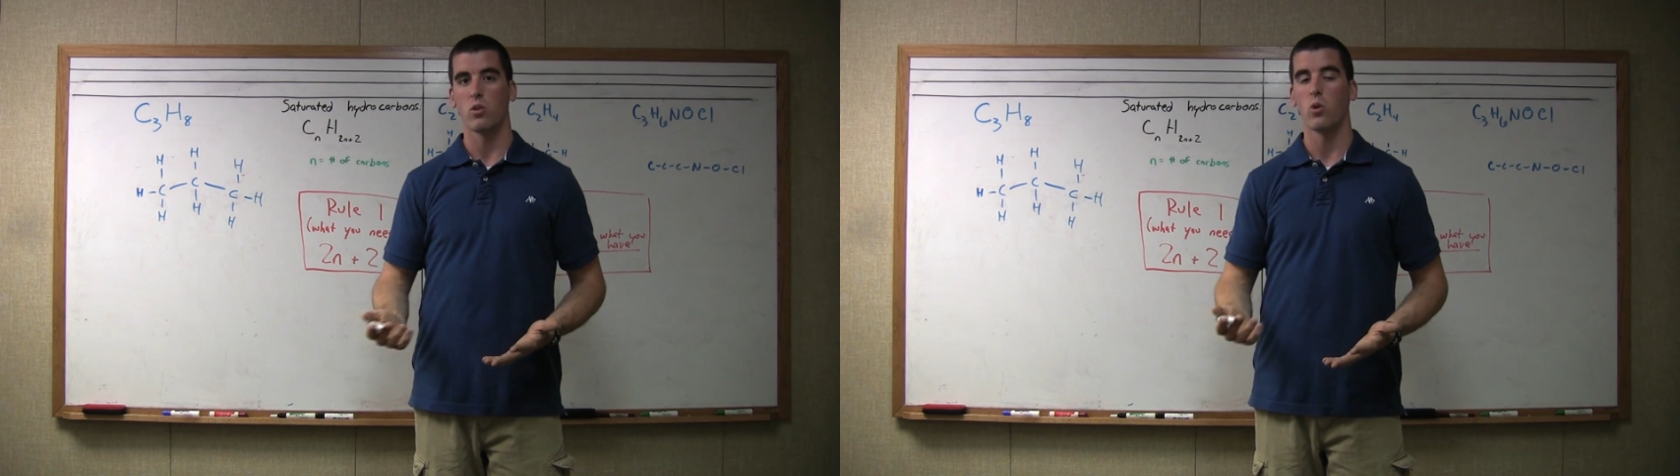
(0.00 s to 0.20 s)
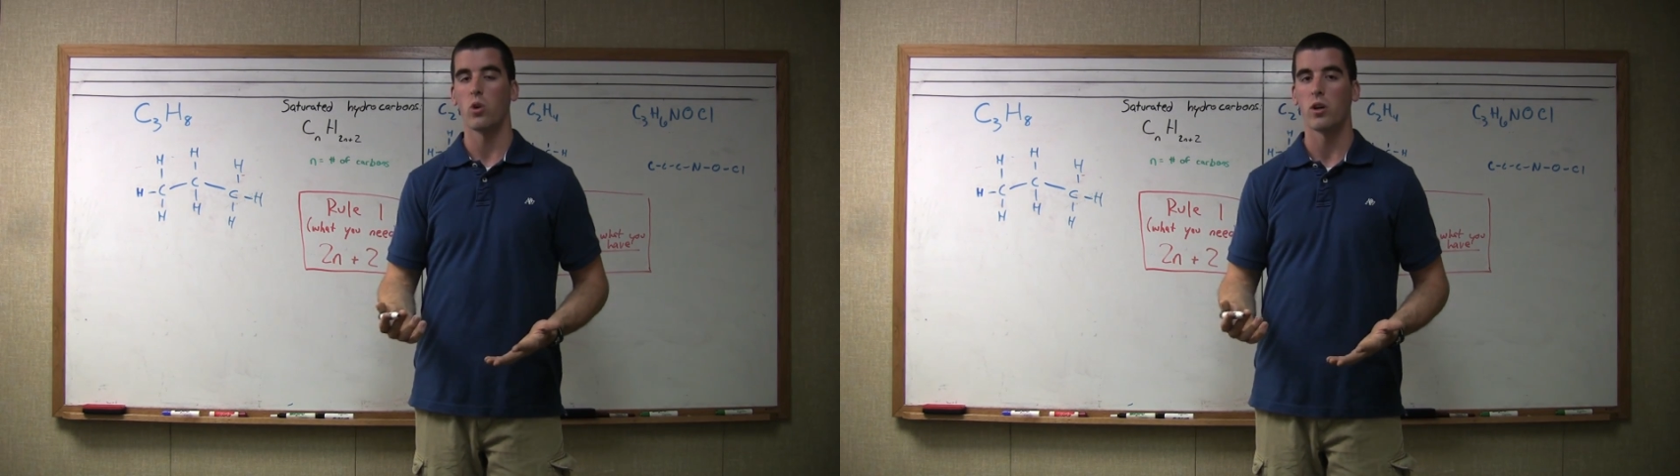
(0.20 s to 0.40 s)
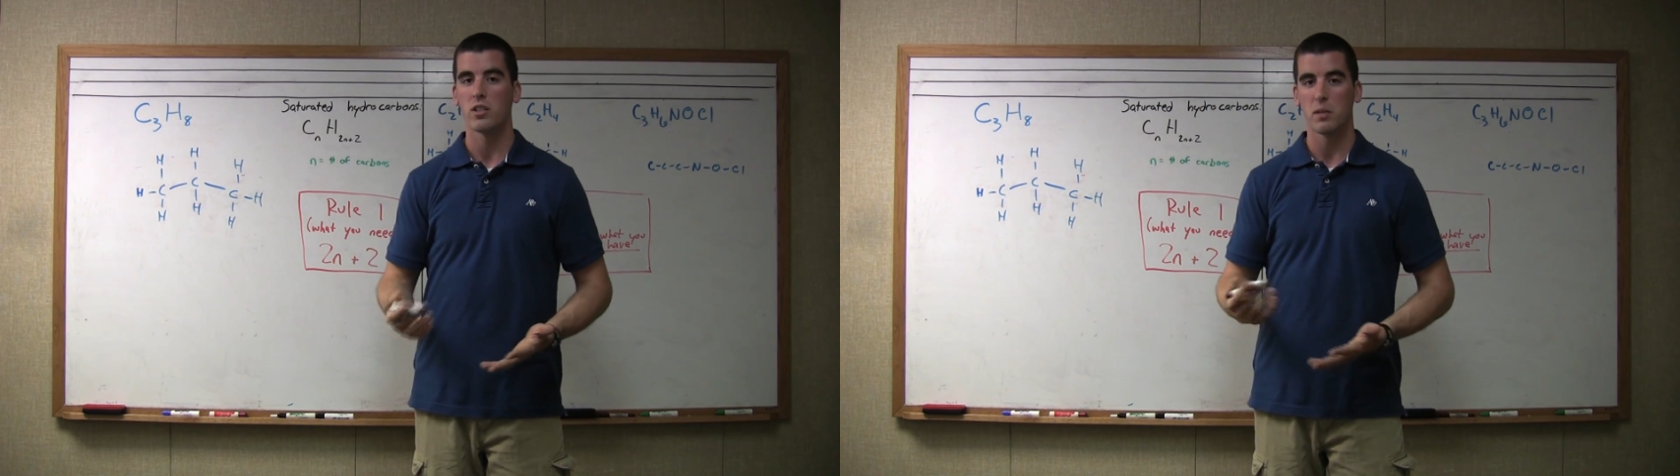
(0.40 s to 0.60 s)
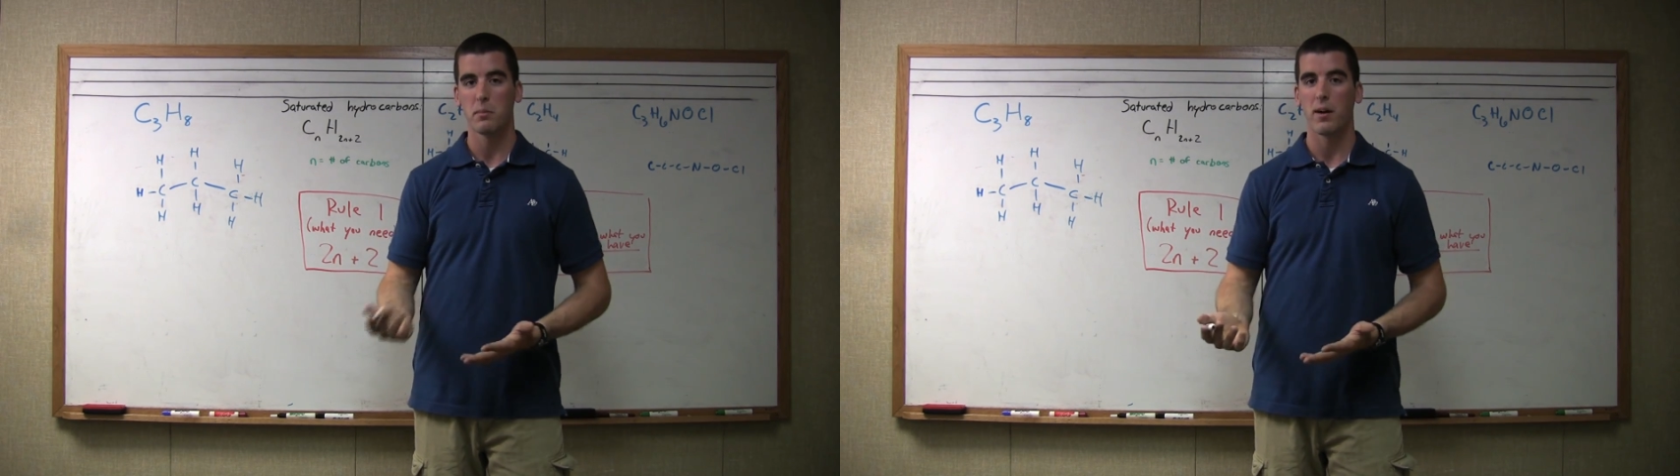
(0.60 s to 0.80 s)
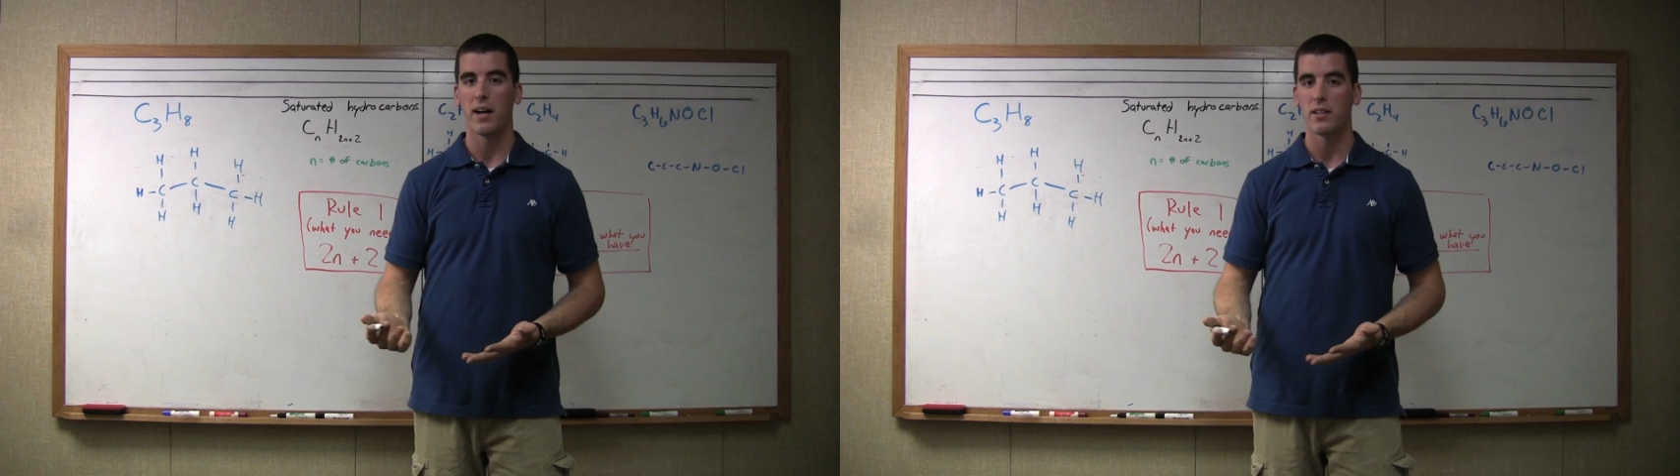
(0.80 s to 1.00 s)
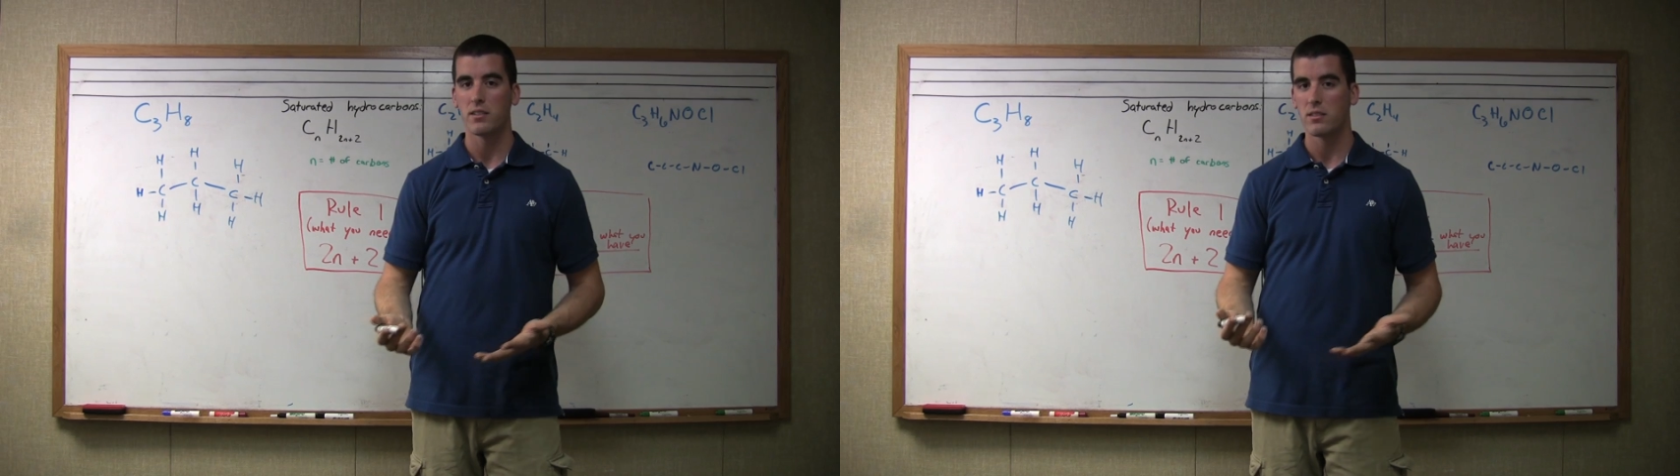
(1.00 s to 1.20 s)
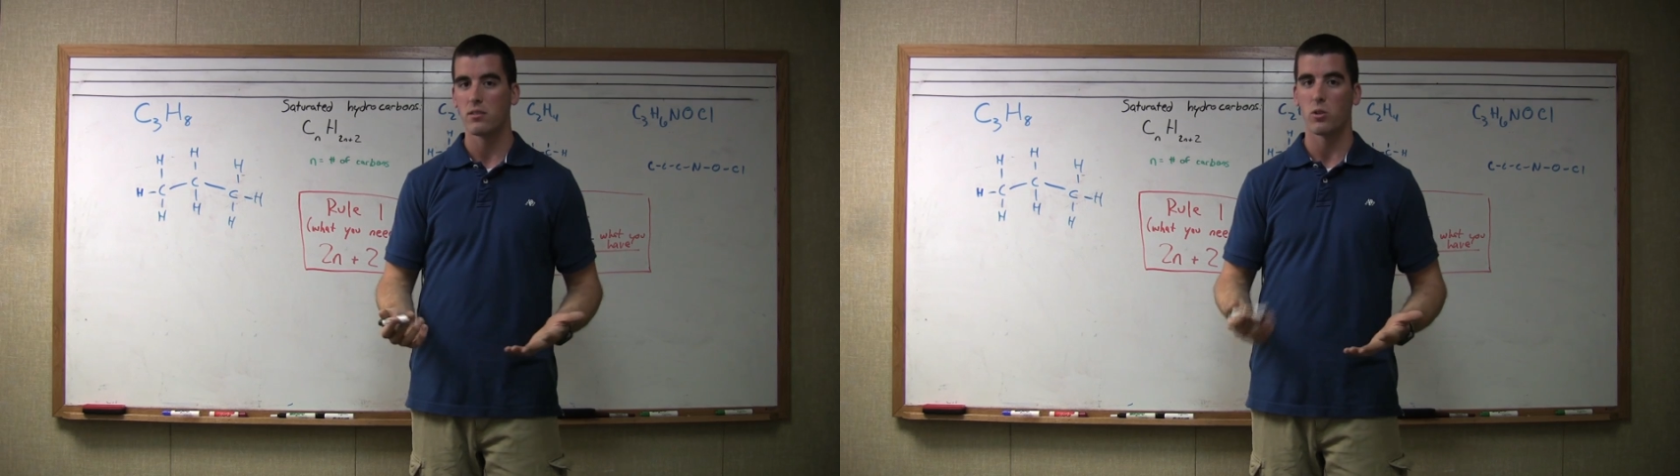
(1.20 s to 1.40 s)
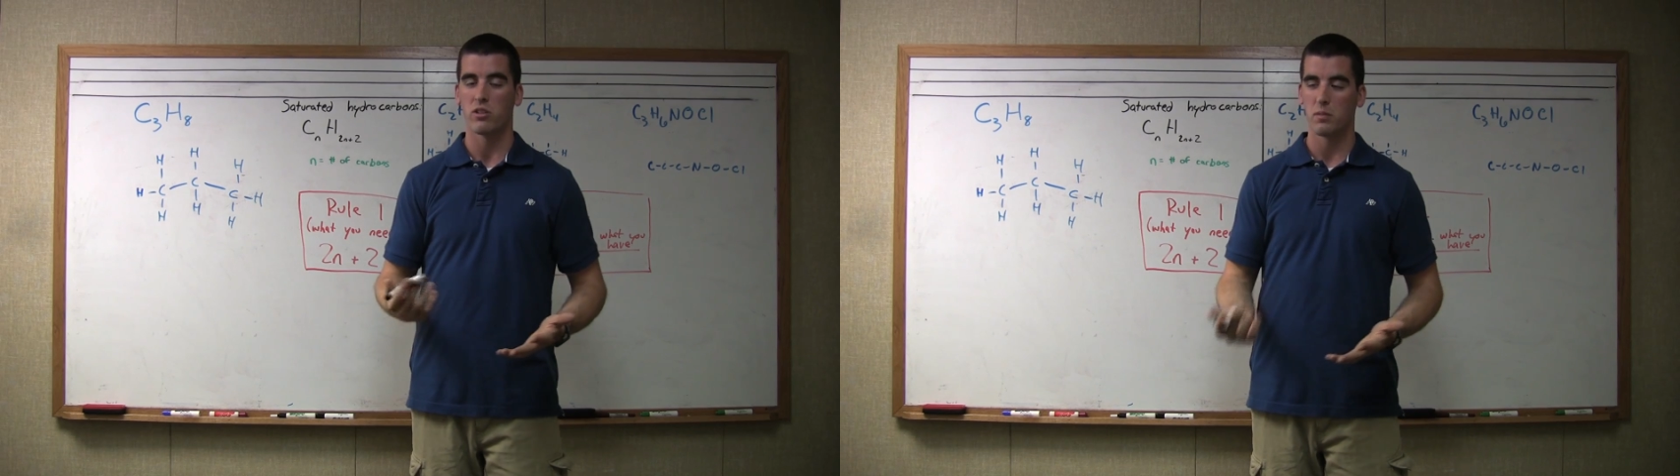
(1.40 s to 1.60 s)
or double bonds,
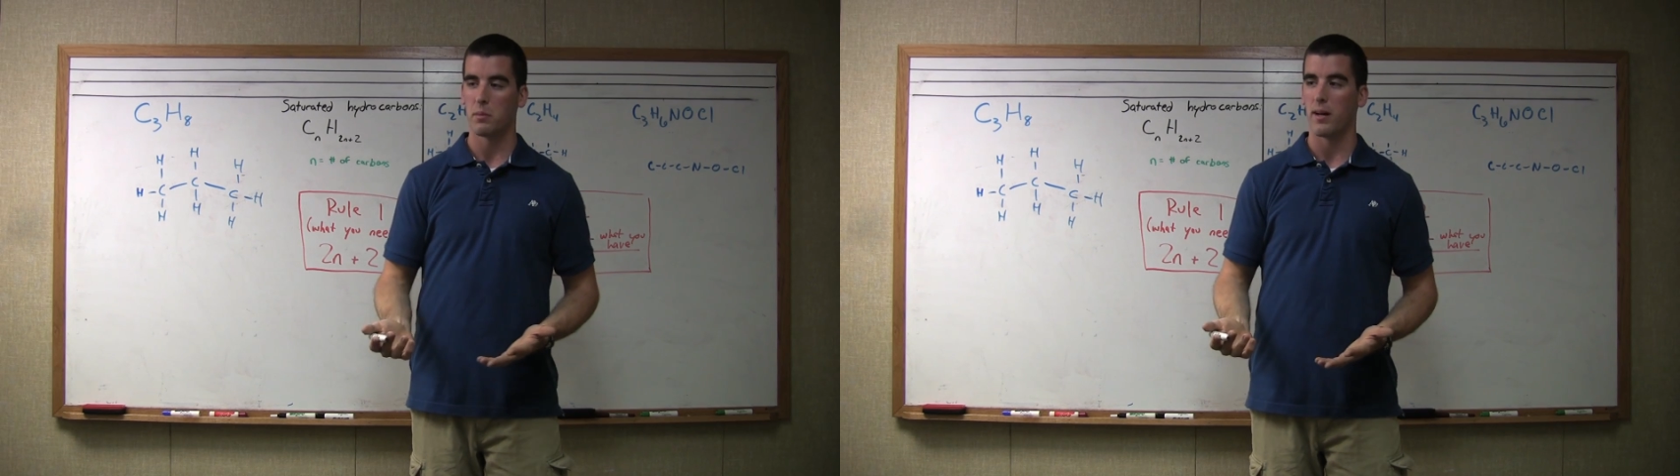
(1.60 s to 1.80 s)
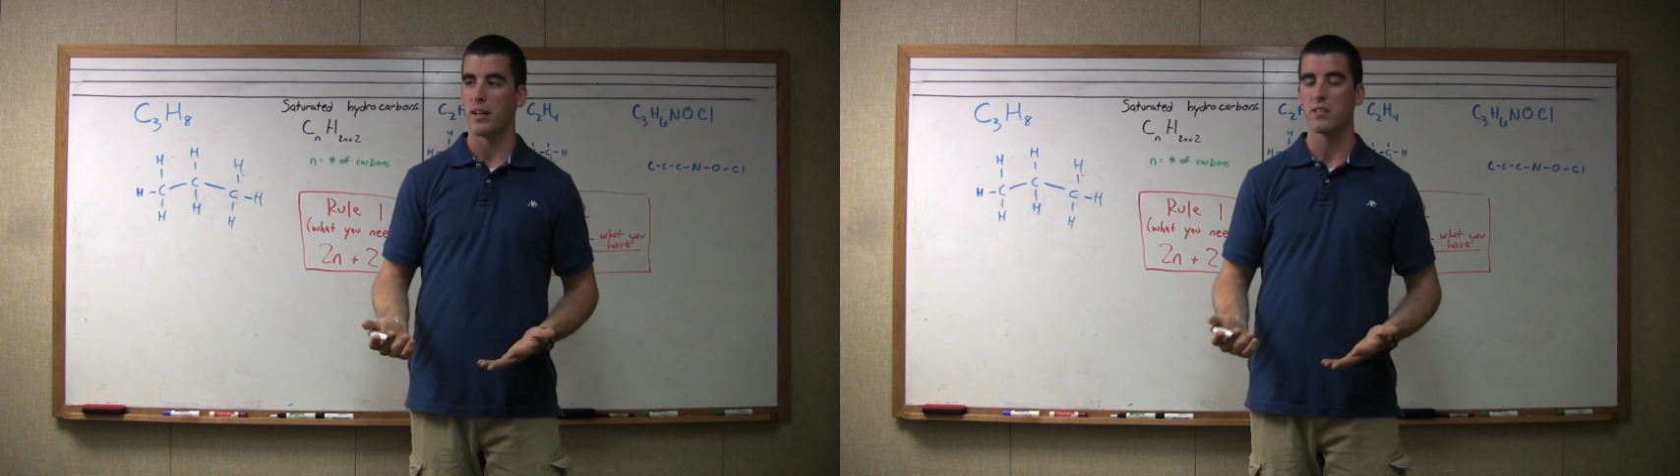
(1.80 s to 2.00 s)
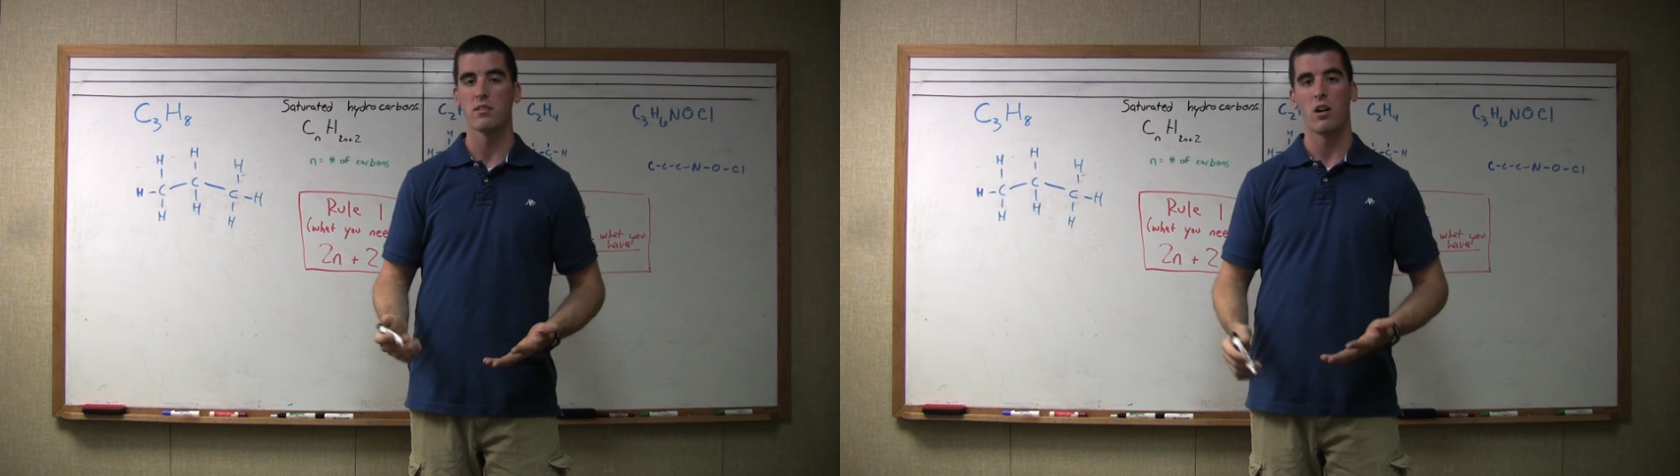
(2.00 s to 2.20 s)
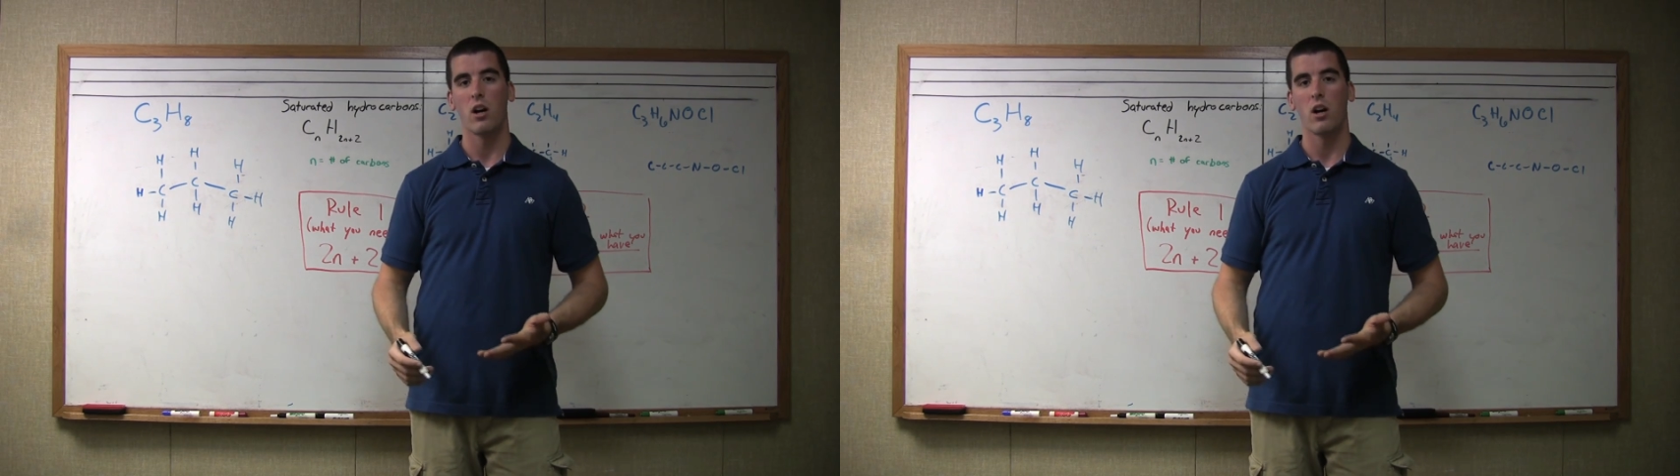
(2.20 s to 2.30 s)
or triple bonds,